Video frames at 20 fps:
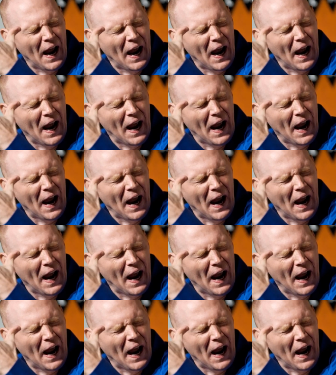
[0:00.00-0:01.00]

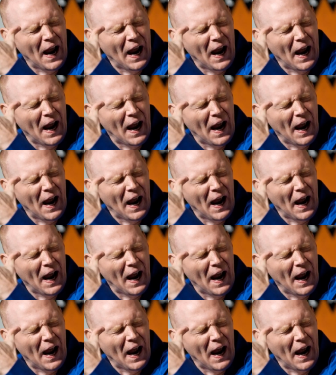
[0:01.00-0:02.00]

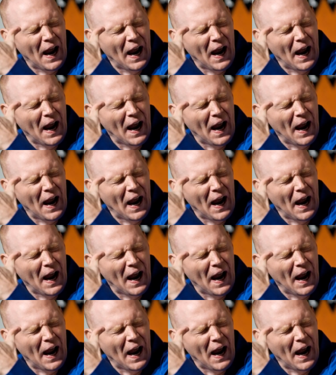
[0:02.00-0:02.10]
(no one is talking)